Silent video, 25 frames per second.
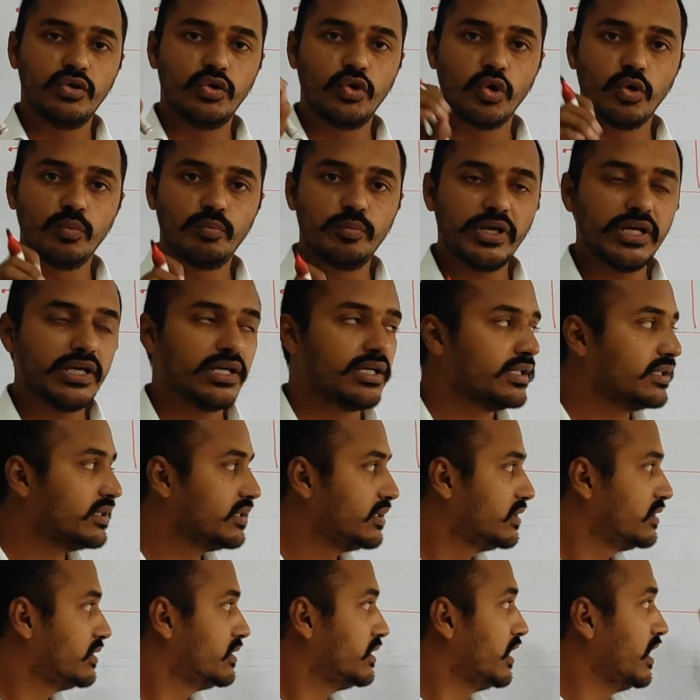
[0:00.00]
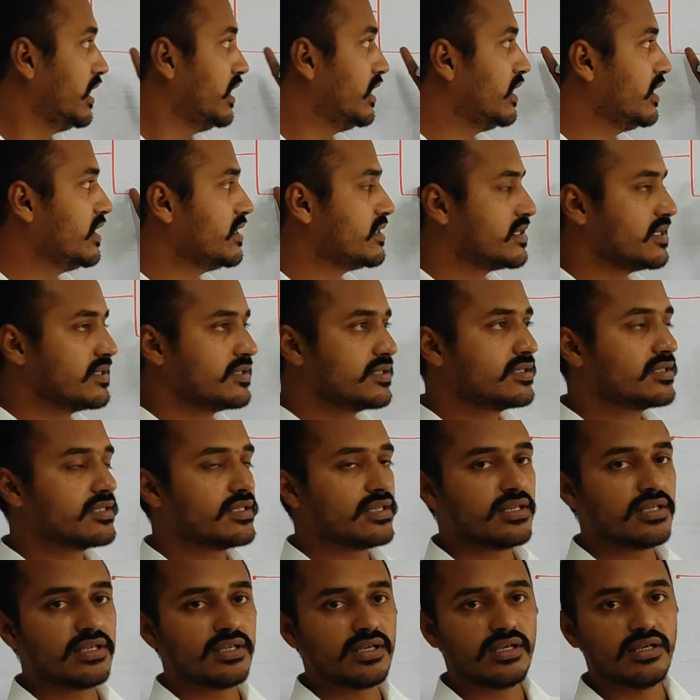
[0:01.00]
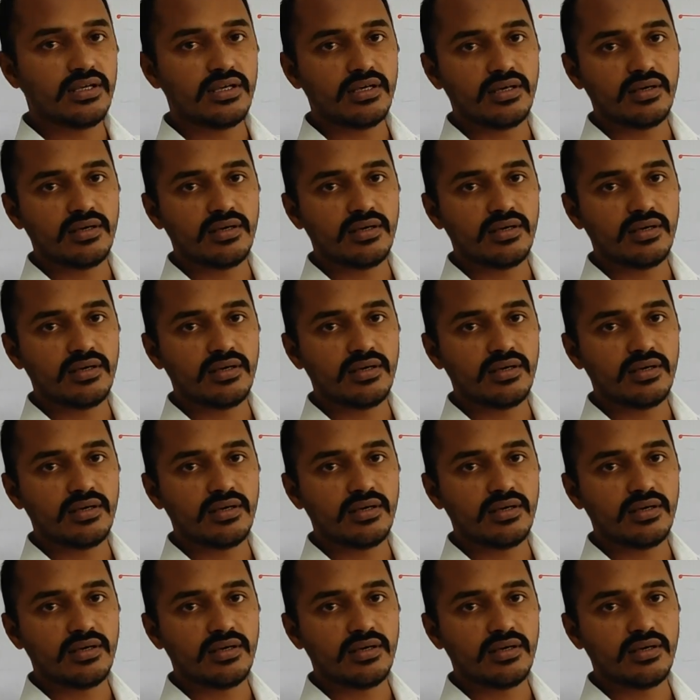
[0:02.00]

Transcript: doping three regions.